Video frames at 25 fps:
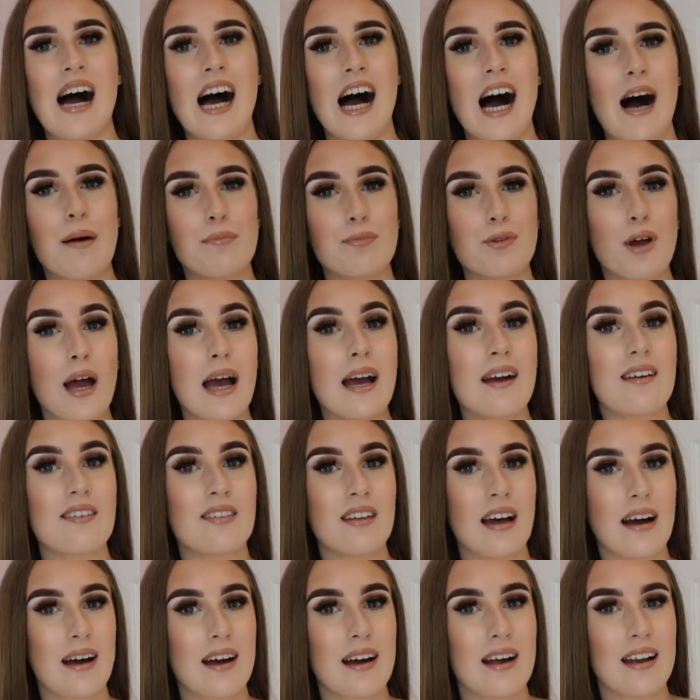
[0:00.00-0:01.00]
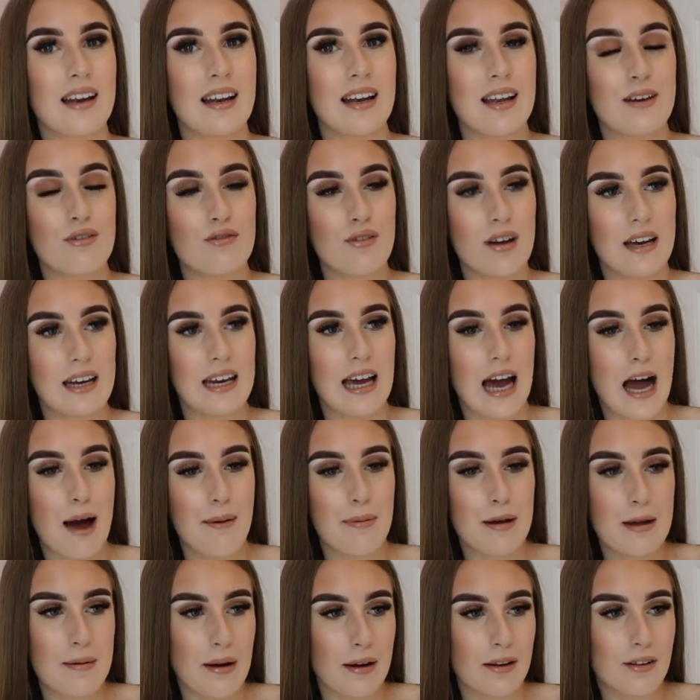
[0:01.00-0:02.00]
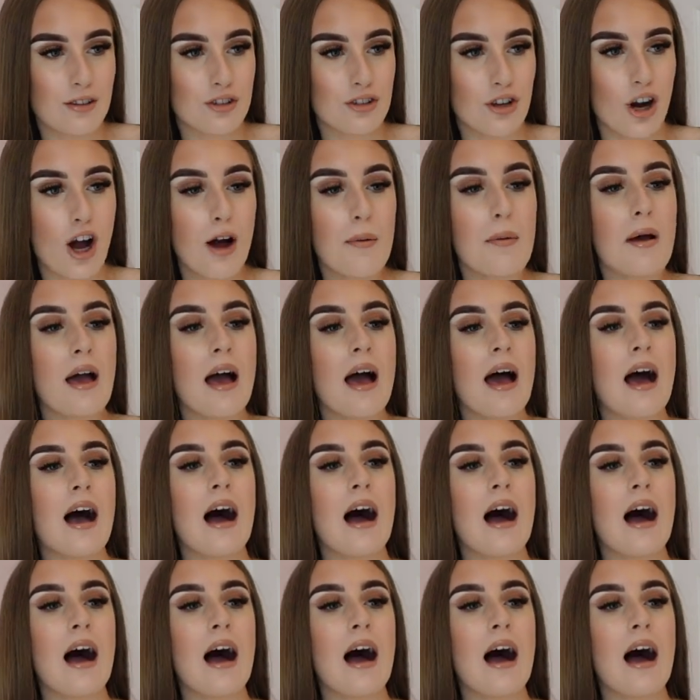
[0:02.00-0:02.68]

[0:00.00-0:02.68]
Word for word: I'm not exactly really happy about this top.